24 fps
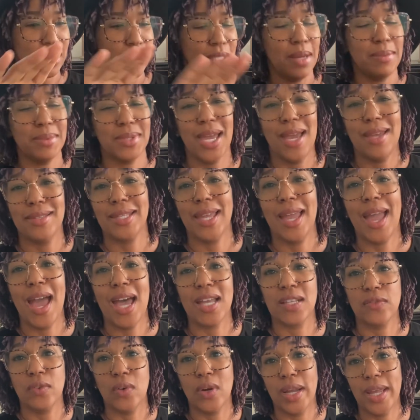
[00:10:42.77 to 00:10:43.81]
Sometimes they
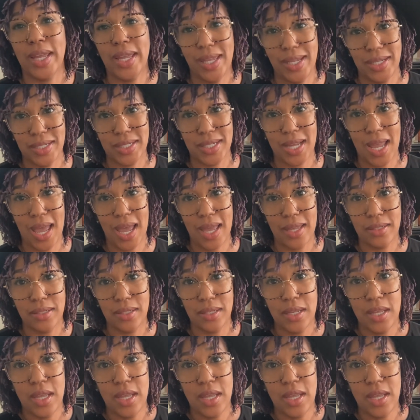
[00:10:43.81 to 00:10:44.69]
ask for a headshot.